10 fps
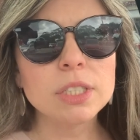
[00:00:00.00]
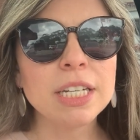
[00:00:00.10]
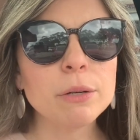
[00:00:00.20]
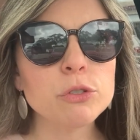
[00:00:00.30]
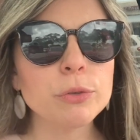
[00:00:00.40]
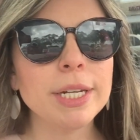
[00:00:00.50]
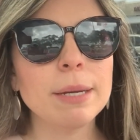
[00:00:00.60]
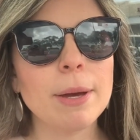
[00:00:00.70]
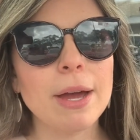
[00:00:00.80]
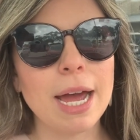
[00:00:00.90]
And I was reading
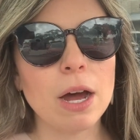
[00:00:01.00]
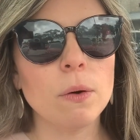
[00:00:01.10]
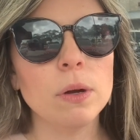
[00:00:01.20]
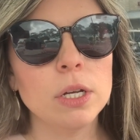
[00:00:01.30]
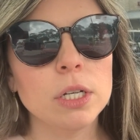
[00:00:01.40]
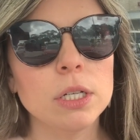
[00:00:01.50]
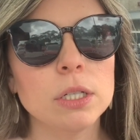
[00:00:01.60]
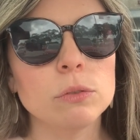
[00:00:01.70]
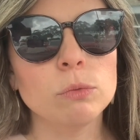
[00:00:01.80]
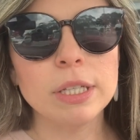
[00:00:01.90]
about how
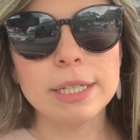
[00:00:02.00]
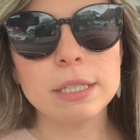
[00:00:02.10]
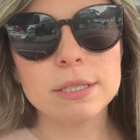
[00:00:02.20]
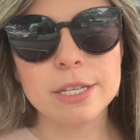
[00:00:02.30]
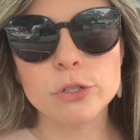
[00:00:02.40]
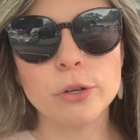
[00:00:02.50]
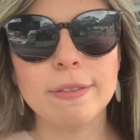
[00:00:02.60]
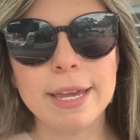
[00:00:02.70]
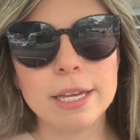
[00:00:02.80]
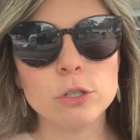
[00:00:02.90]
really sunscreen
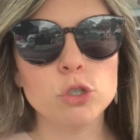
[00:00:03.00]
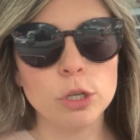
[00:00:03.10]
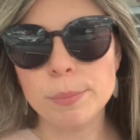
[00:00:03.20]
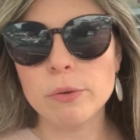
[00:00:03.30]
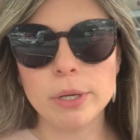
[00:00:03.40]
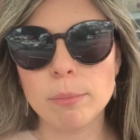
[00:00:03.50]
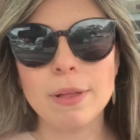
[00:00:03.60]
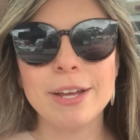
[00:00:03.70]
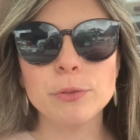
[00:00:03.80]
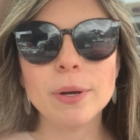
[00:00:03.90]
like should be
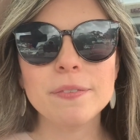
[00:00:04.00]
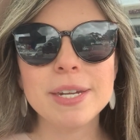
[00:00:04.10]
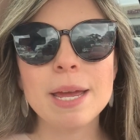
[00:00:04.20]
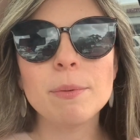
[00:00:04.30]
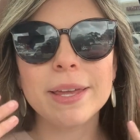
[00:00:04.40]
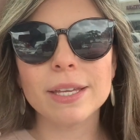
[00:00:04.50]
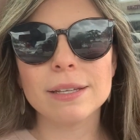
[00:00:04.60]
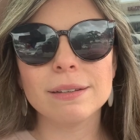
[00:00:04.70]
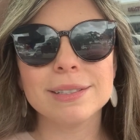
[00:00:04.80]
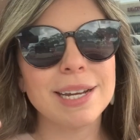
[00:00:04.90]
reapplied throughout the day, but like
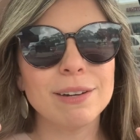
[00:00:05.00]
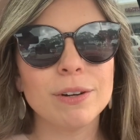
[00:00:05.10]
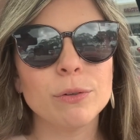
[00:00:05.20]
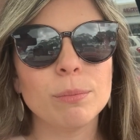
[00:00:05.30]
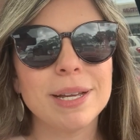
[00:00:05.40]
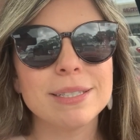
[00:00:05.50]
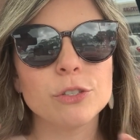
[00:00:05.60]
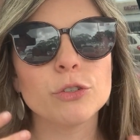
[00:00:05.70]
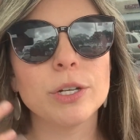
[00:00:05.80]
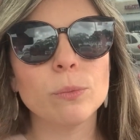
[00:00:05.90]
it's kind of hard to apply
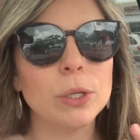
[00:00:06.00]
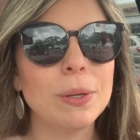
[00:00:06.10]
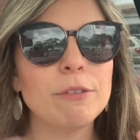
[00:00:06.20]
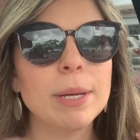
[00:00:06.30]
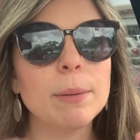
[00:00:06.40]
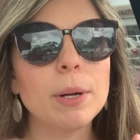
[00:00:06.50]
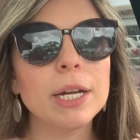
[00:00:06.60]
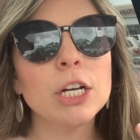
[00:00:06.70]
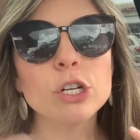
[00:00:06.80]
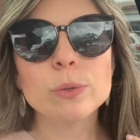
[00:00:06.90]
sunscreen when you have makeup
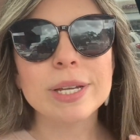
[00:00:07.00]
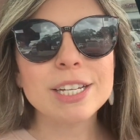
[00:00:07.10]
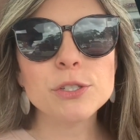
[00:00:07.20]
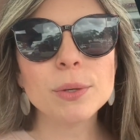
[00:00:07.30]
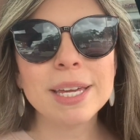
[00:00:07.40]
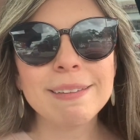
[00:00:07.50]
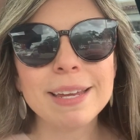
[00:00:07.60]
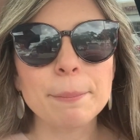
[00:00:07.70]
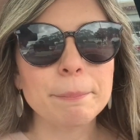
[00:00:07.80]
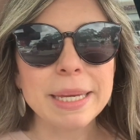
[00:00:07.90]
on. So I guess you could get
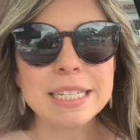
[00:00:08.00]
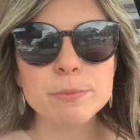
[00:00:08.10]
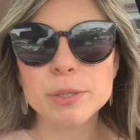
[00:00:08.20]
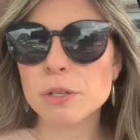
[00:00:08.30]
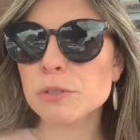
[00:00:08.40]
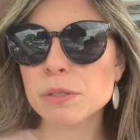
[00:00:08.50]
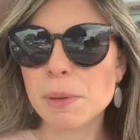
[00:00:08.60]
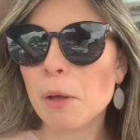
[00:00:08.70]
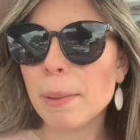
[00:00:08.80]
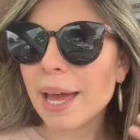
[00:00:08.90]
like a mist, but those
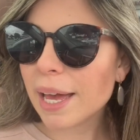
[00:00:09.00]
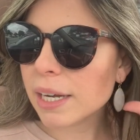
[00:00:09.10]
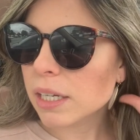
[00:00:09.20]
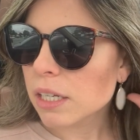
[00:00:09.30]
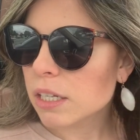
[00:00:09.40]
smell bad.